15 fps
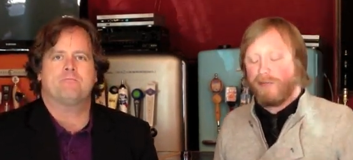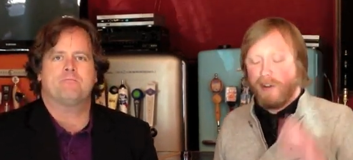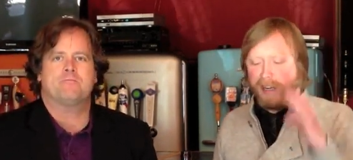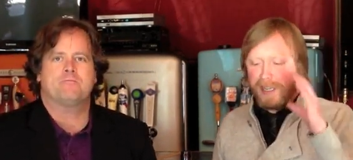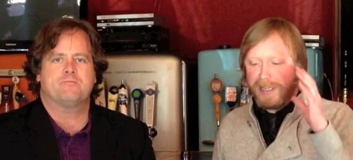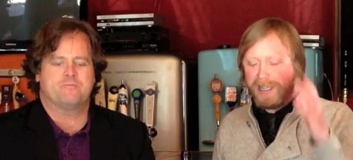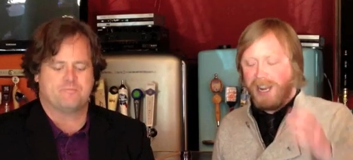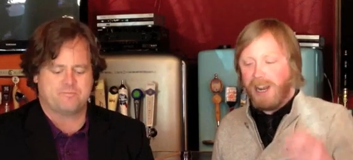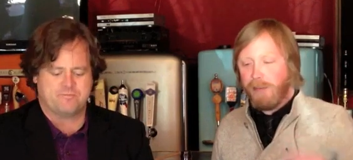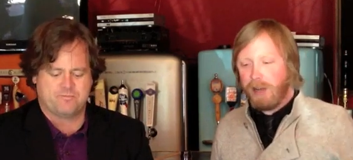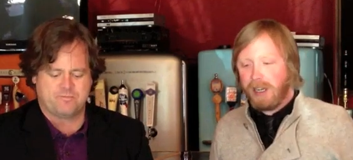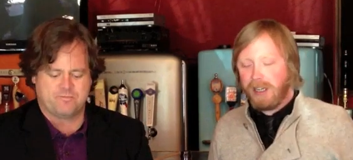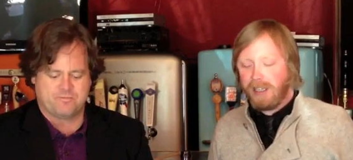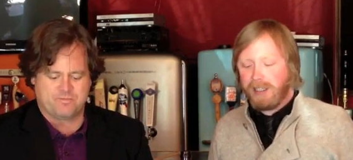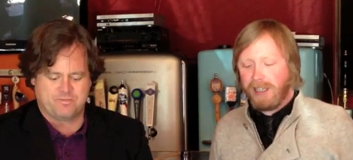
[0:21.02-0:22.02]
Speaker 1: funny to say
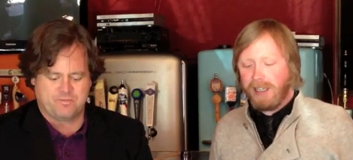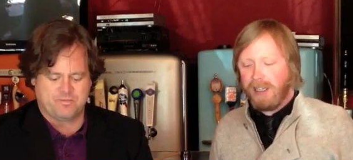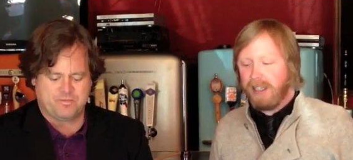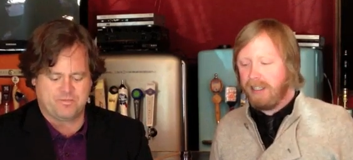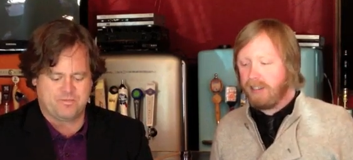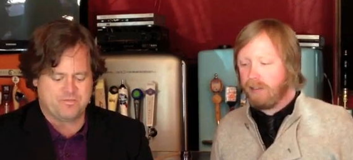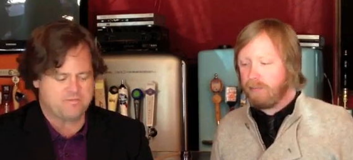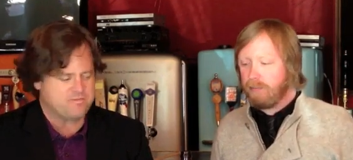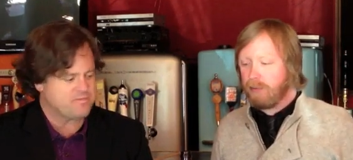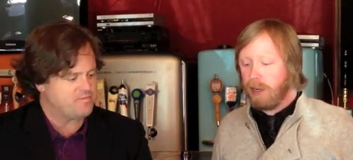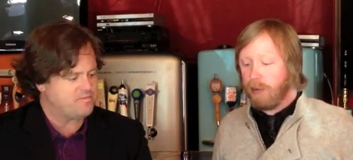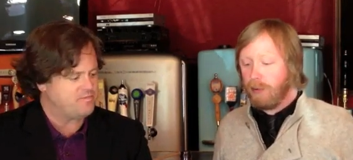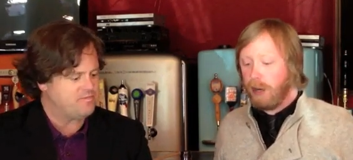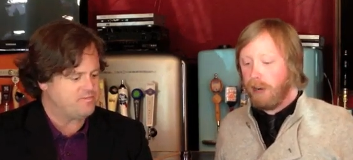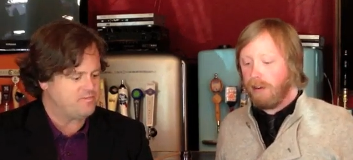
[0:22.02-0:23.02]
because it is
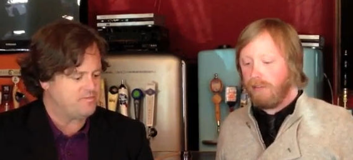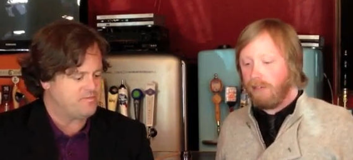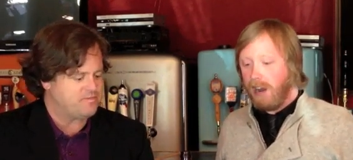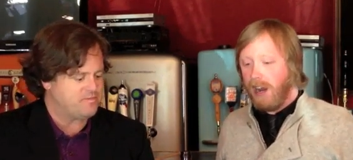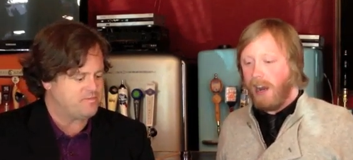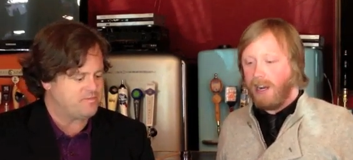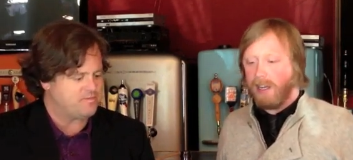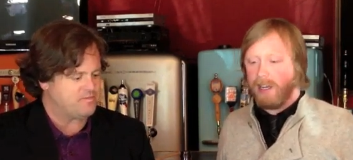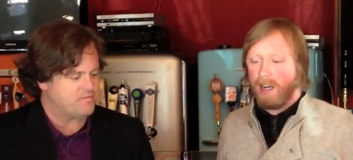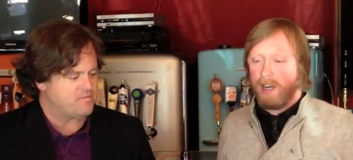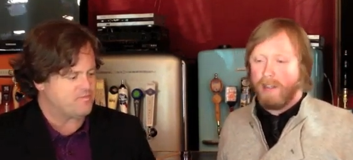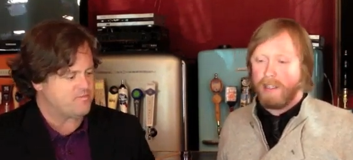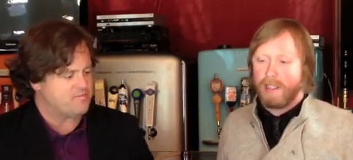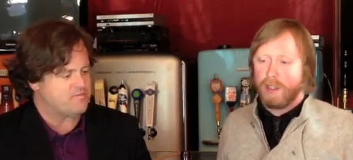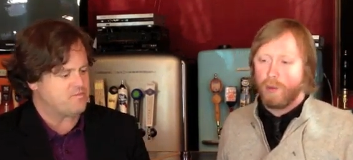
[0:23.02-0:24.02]
pretty rare to find.
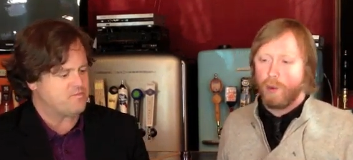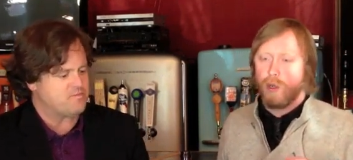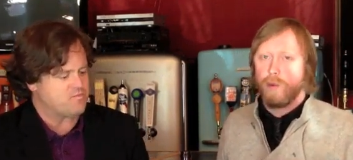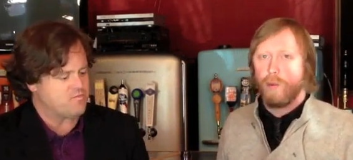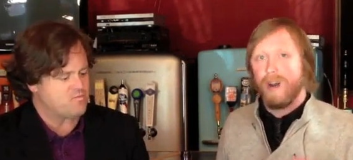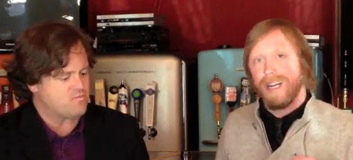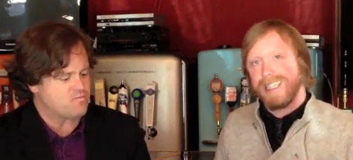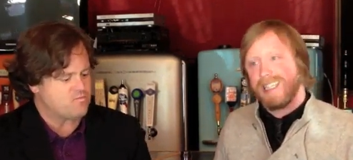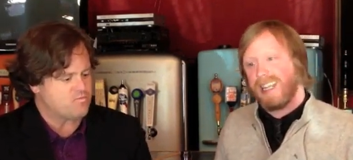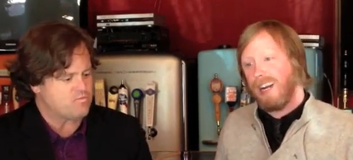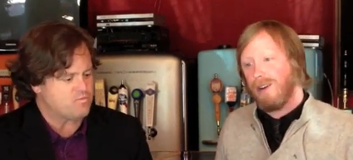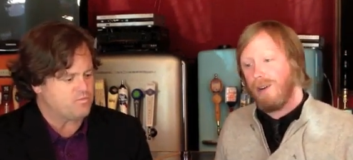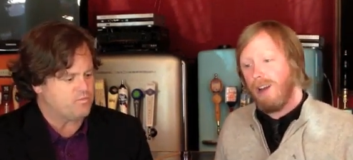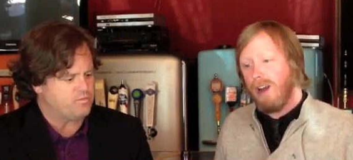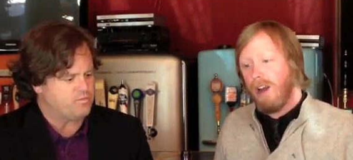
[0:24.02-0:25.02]
This is Worldwide
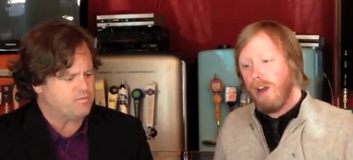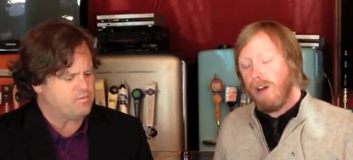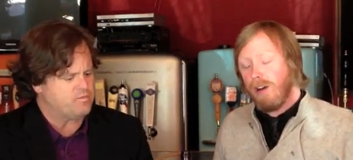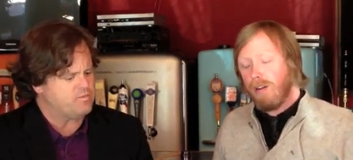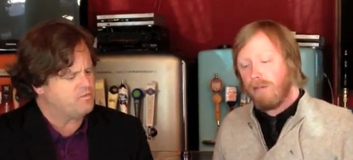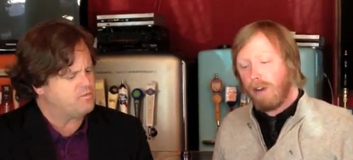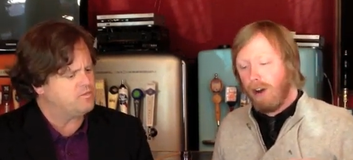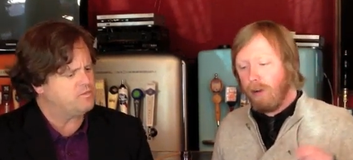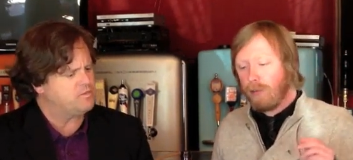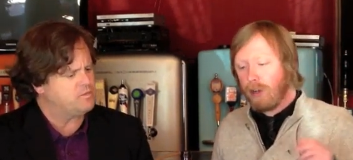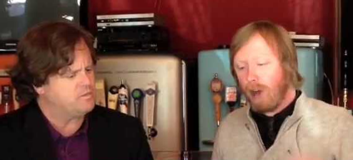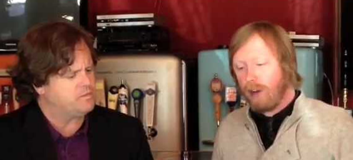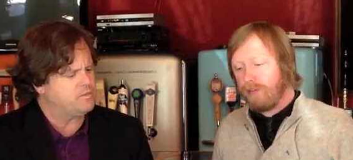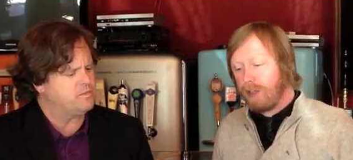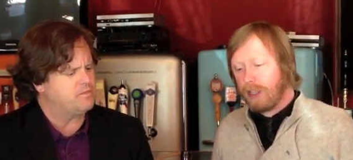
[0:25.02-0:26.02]
Stout from
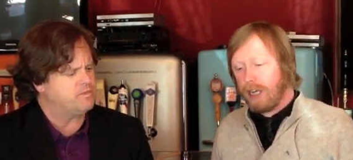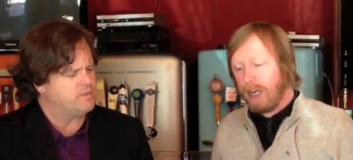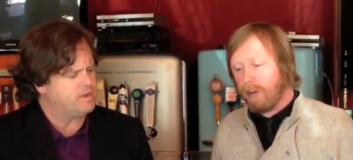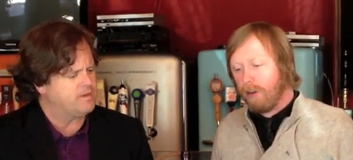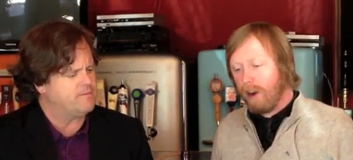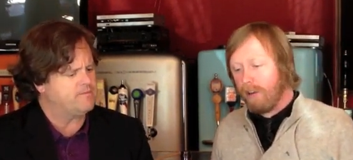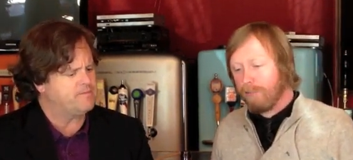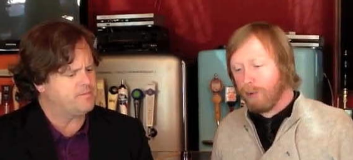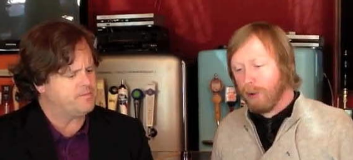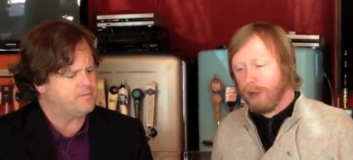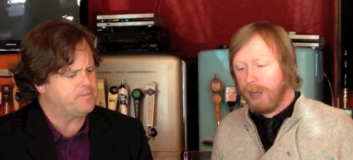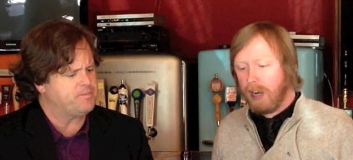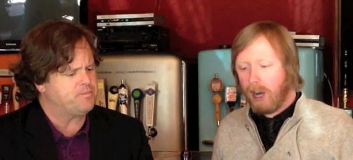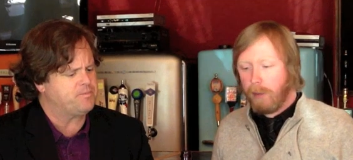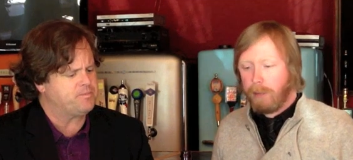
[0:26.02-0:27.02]
Dogfish Head Craft
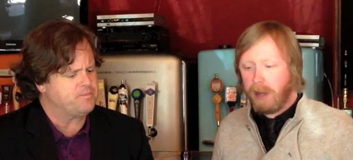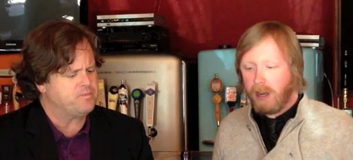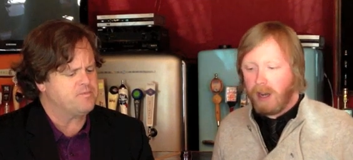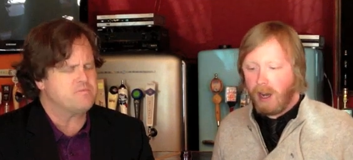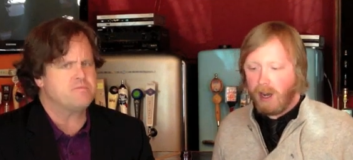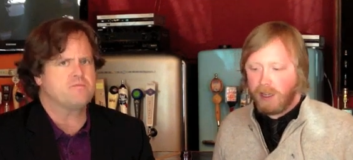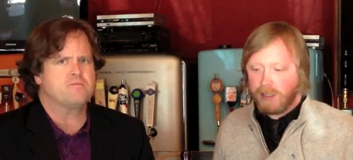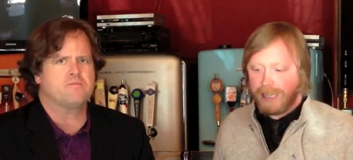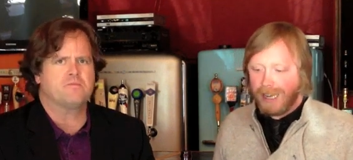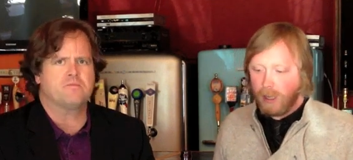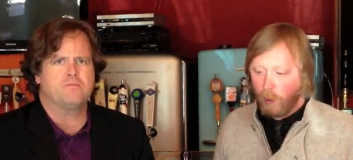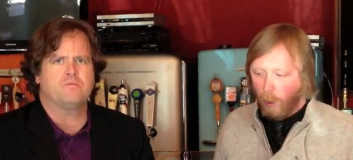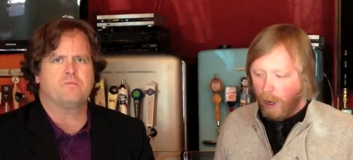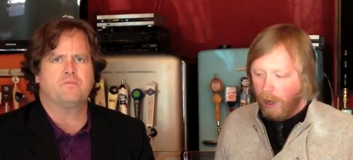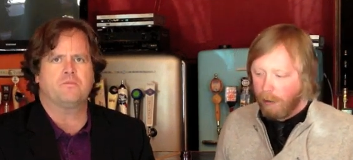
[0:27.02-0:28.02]
Brewery up in
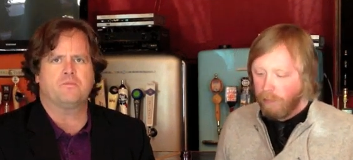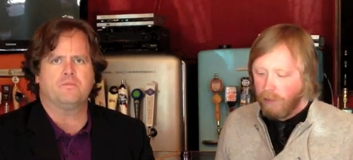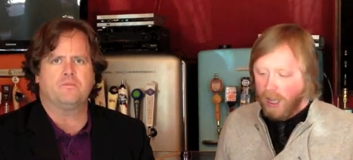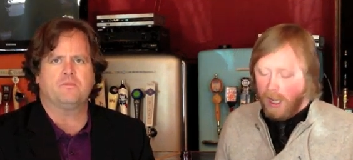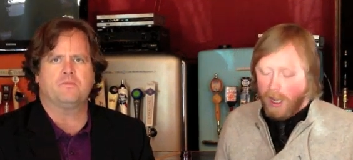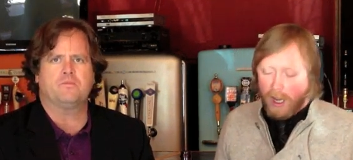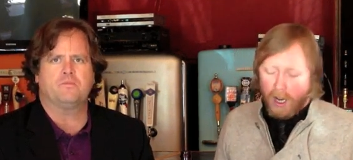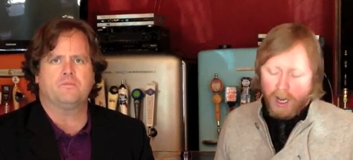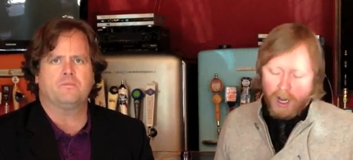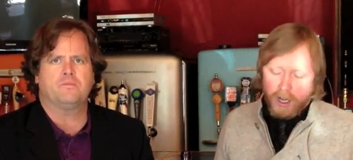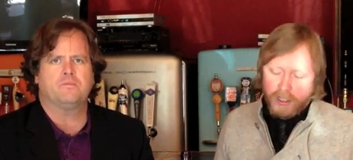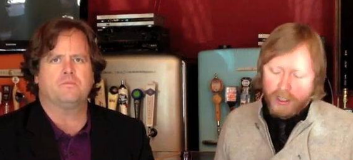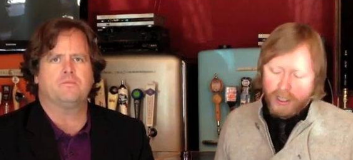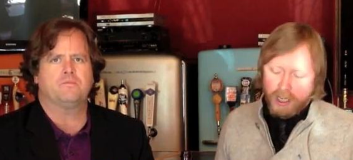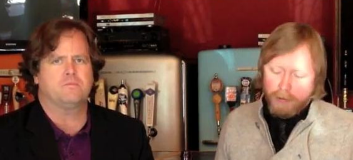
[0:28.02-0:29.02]
Delaware.
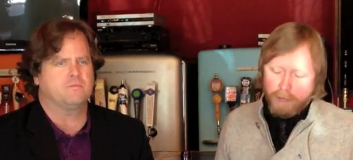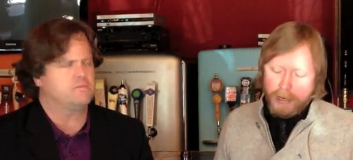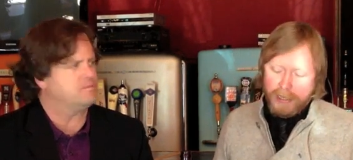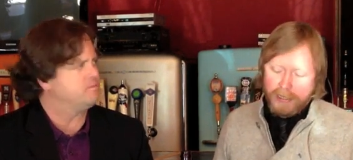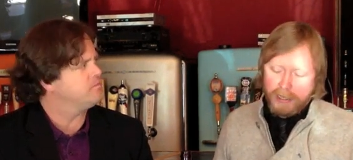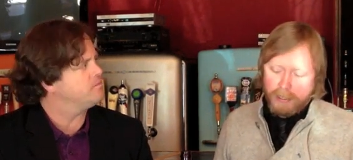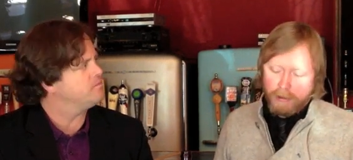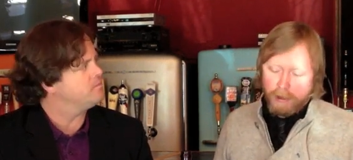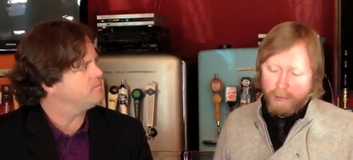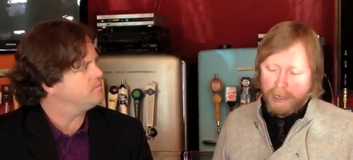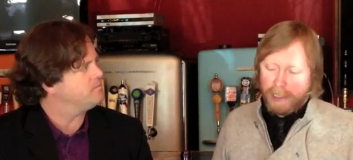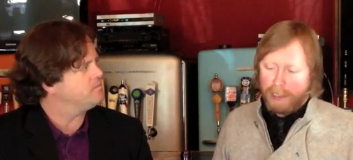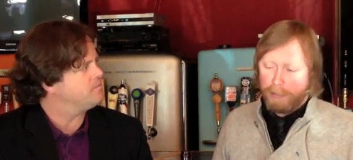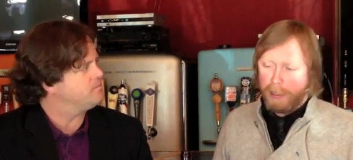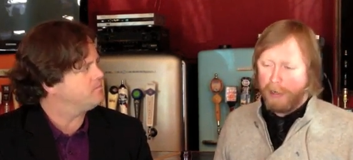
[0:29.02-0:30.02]
Just an amazing,
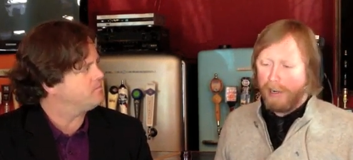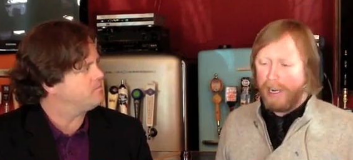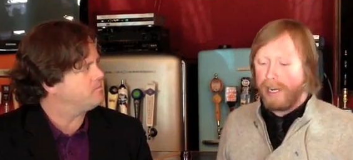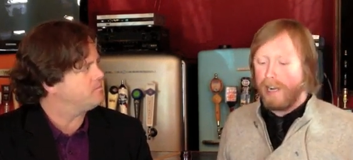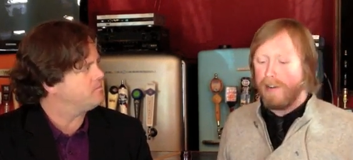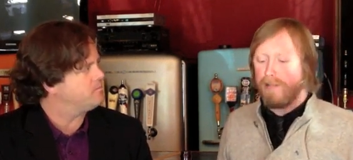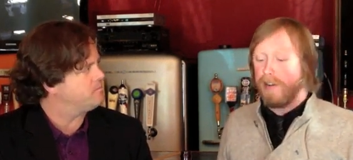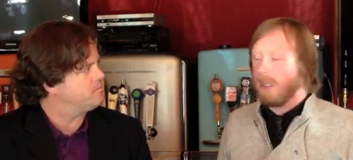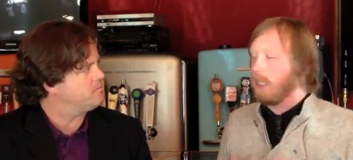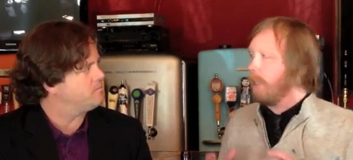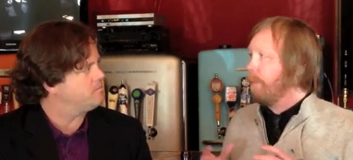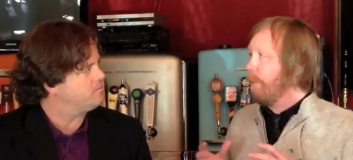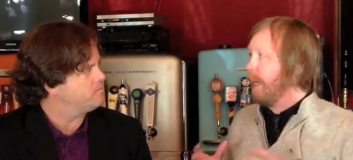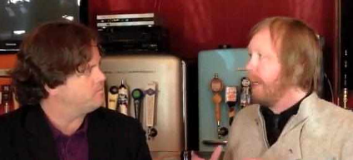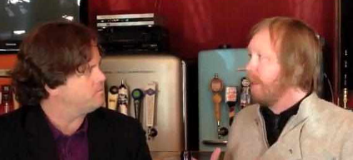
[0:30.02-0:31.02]
amazing beer, and I kind of felt
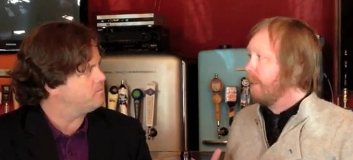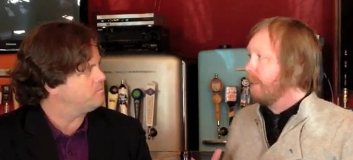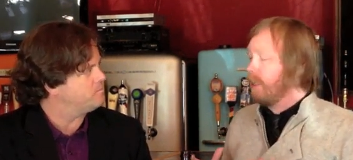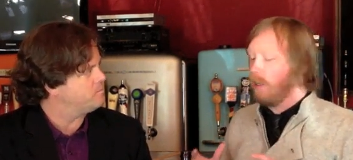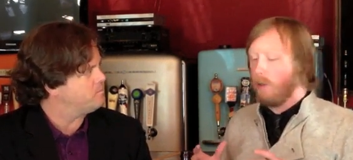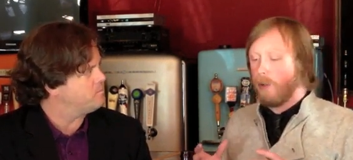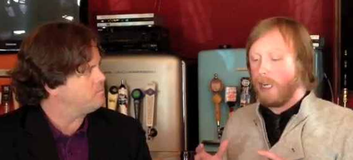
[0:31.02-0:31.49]
compelled to